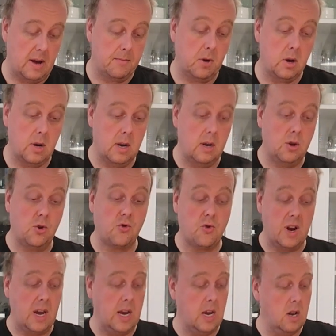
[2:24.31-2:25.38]
I'm going to
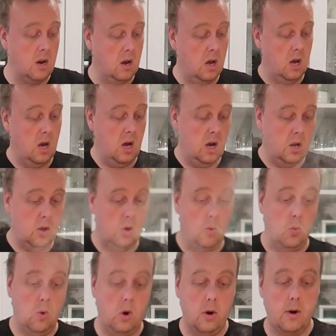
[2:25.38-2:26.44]
drain
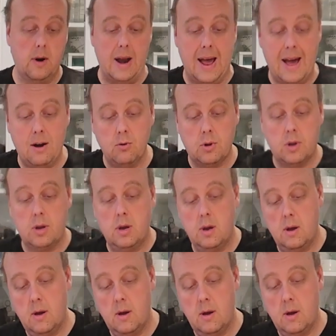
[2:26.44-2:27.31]
the water out.